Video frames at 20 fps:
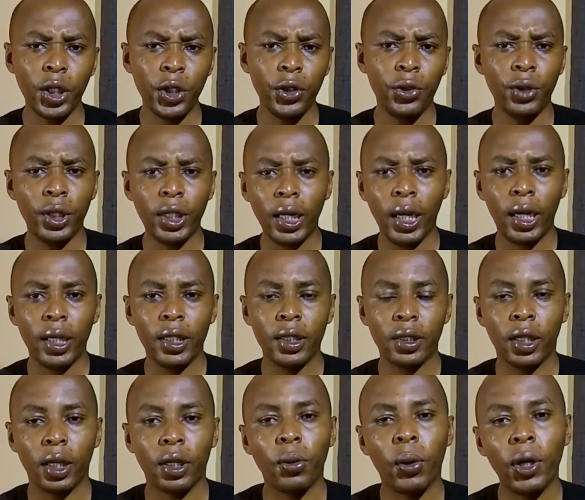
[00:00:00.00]
you realize
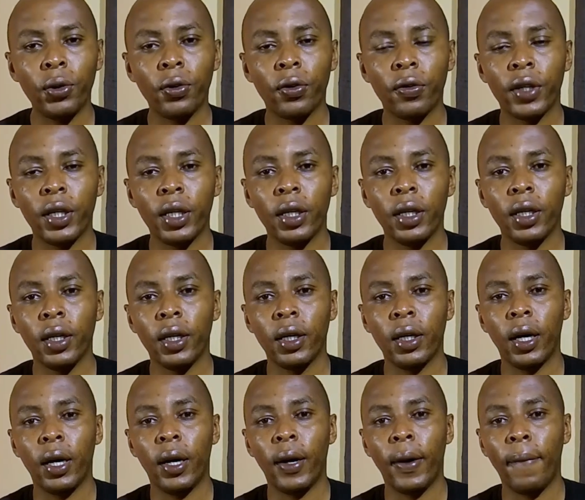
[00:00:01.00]
that one of the
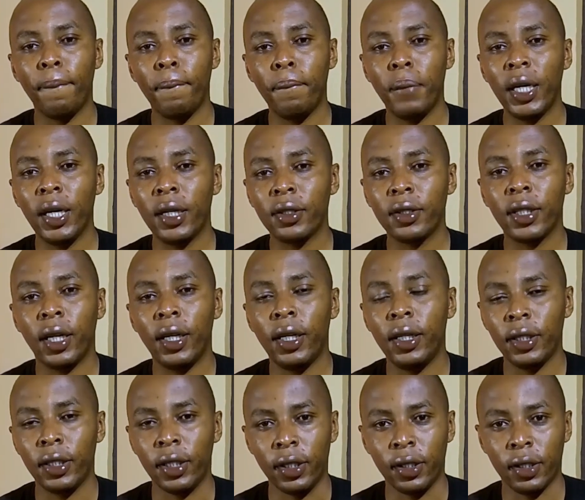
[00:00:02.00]
biggest
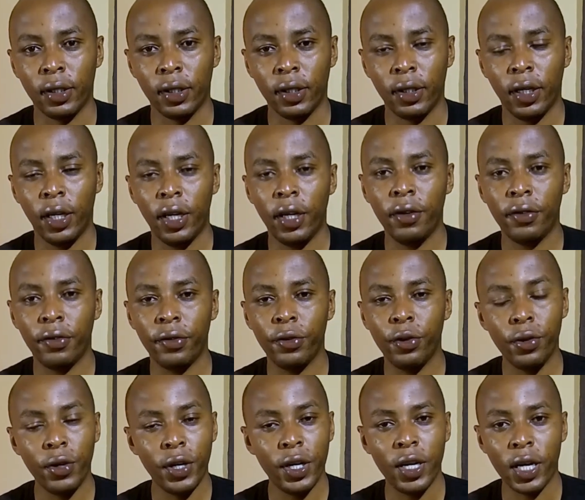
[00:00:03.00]
challenges if
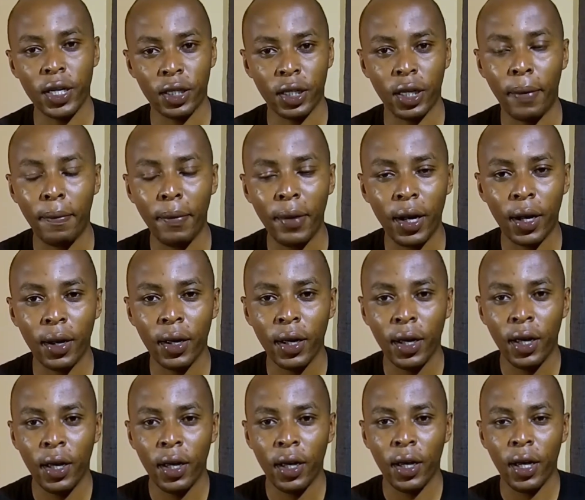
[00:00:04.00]
you're in a Chama
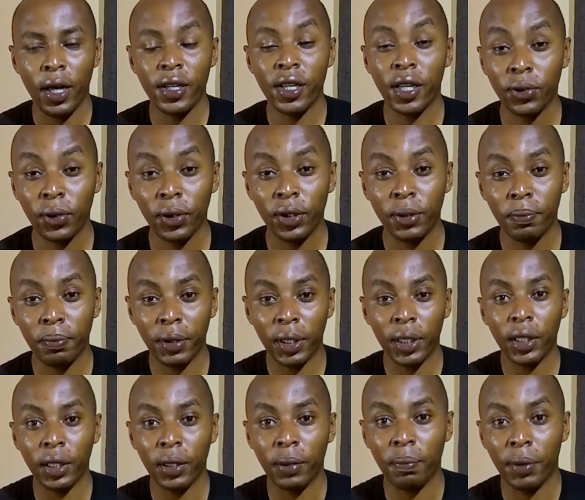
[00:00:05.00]
is actually
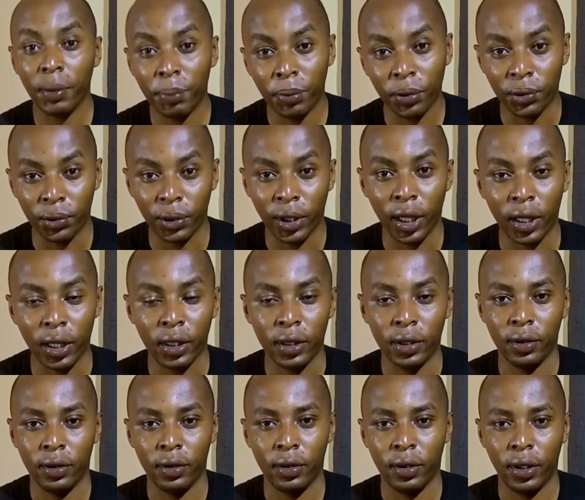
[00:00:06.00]
bringing people together.
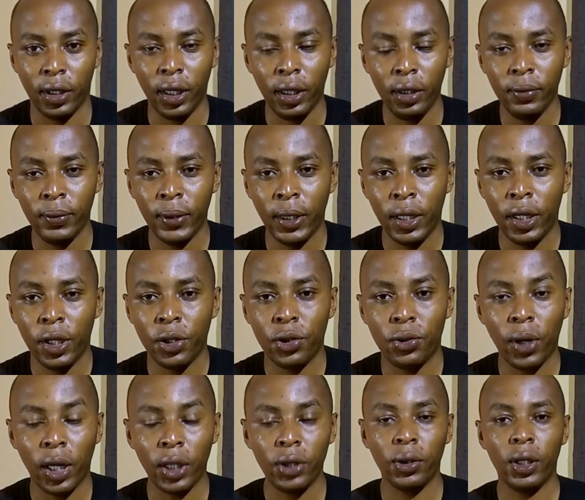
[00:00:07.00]
Yeah,
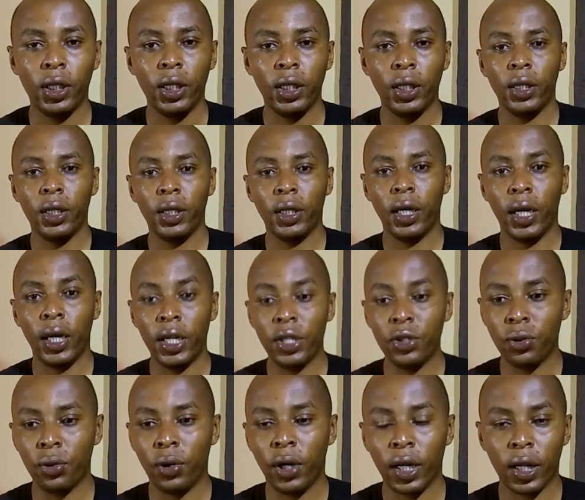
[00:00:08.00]
to actually
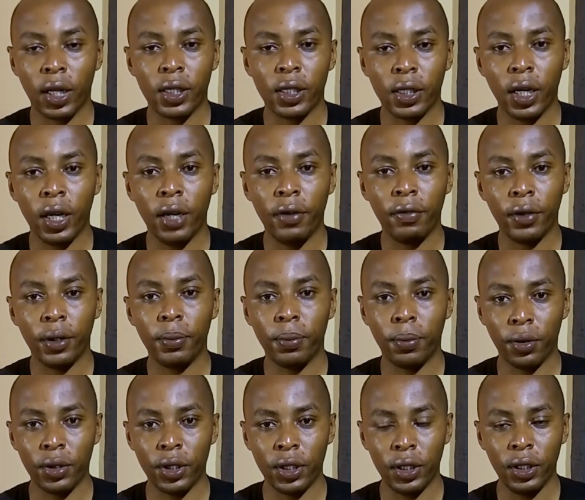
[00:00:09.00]
ensure that
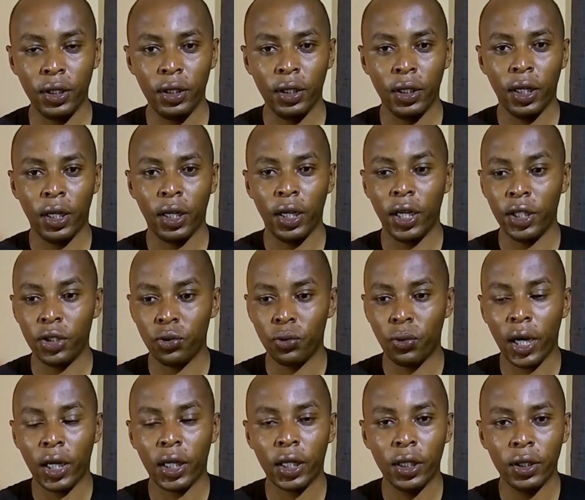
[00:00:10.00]
everybody is
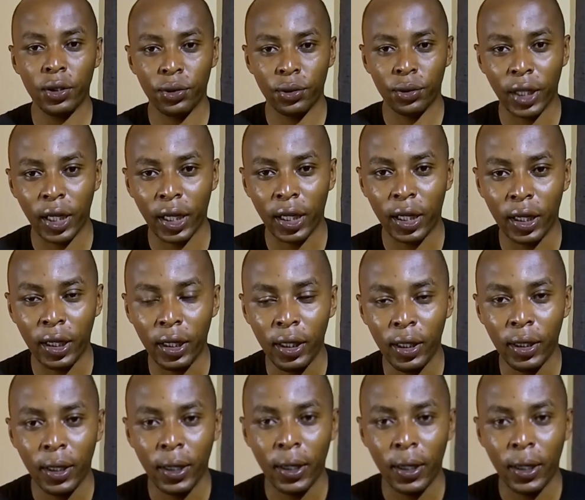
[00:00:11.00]
working together